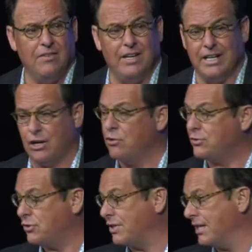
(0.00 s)
and then it goes
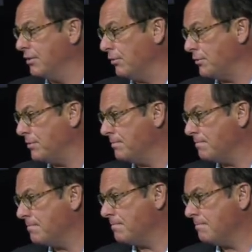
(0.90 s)
to signals.
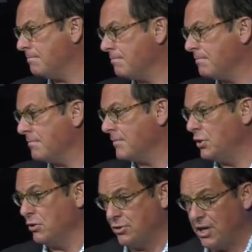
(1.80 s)

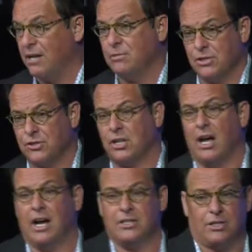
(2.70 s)
You're done with the
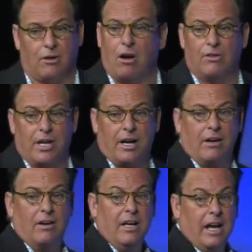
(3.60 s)
signs, they're all
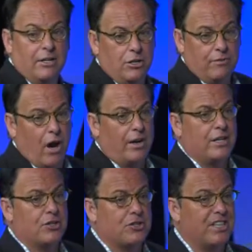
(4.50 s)
there, and you've gone
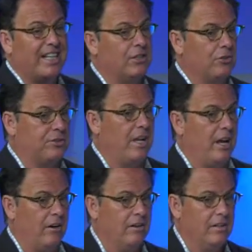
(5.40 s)
into signals
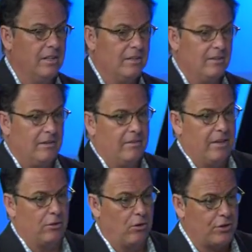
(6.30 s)
now. And
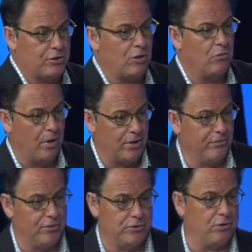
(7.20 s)
the Lord's so
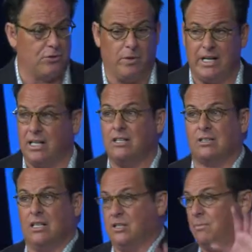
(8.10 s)
wonderful and so sweet. He's,
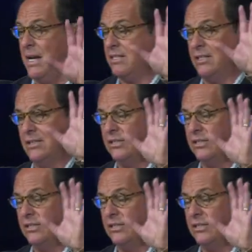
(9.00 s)
he's basically